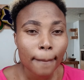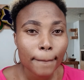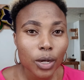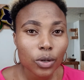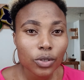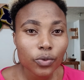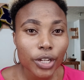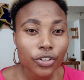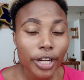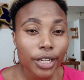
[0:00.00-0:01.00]
because we are
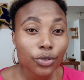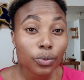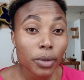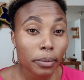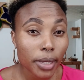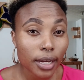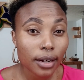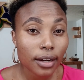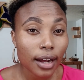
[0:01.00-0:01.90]
trying to mimic